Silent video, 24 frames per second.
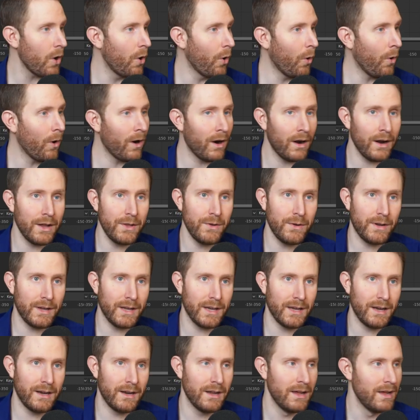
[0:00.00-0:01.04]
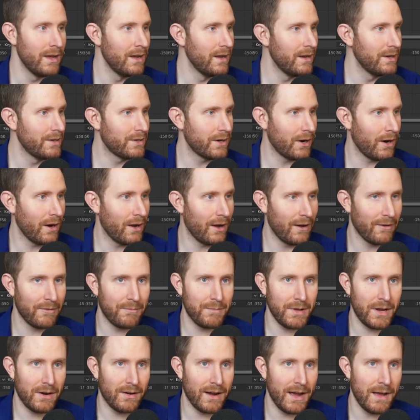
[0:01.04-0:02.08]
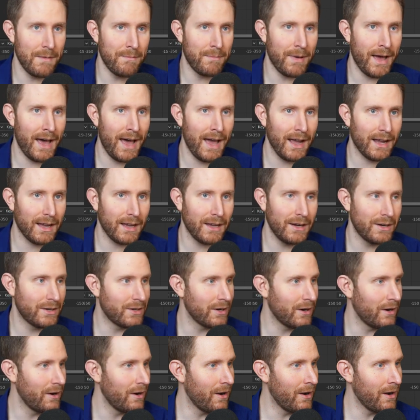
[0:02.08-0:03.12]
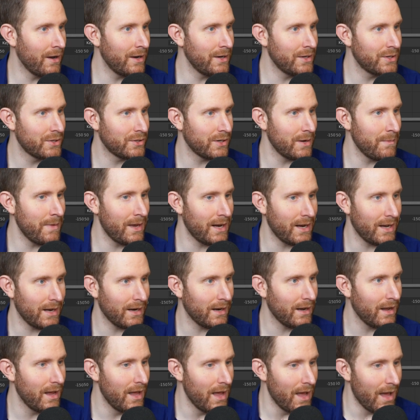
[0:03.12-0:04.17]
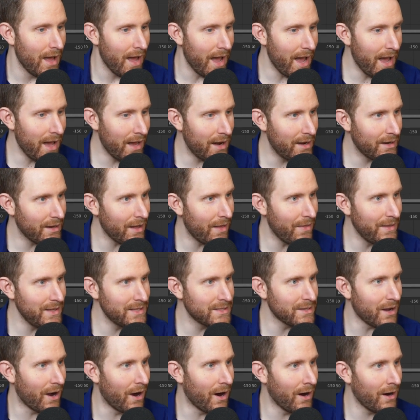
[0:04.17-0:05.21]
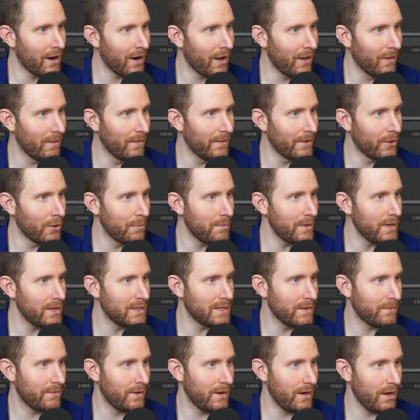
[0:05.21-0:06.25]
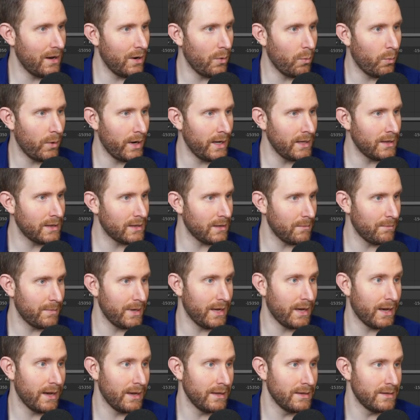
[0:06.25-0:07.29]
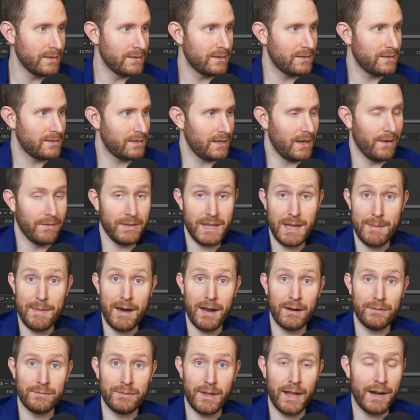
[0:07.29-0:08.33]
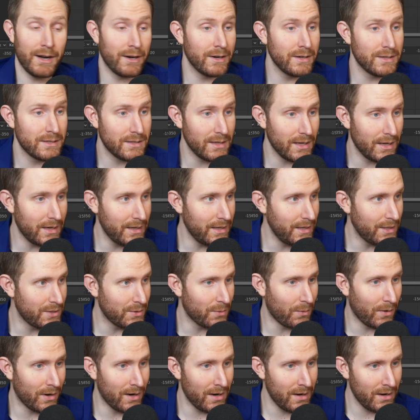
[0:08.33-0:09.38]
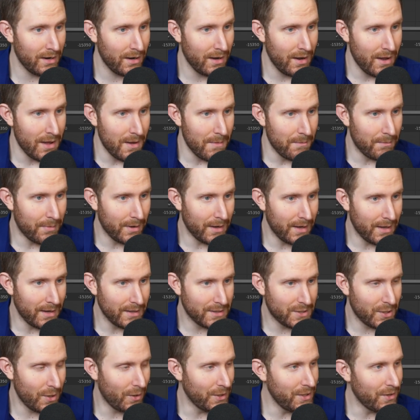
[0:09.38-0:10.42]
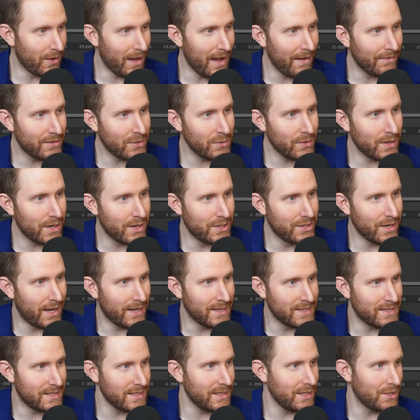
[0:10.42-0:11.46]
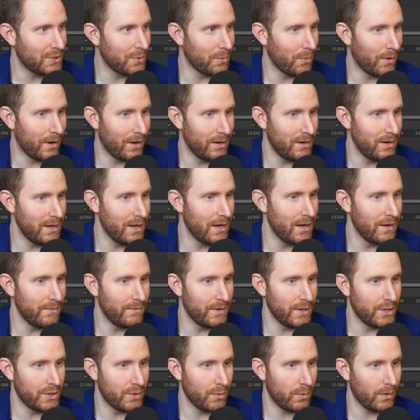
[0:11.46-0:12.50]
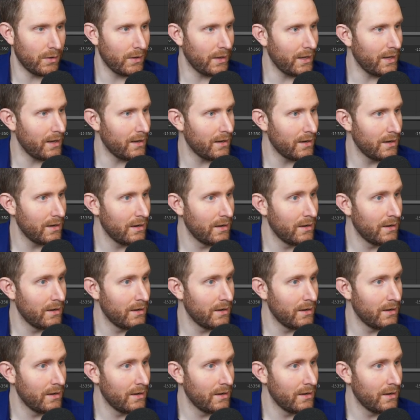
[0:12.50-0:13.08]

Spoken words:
or you can turn off be right back and turn on stream ending. And these are a little bit different in width because of the amount of letters in each word, but so you'll have to adjust each one individually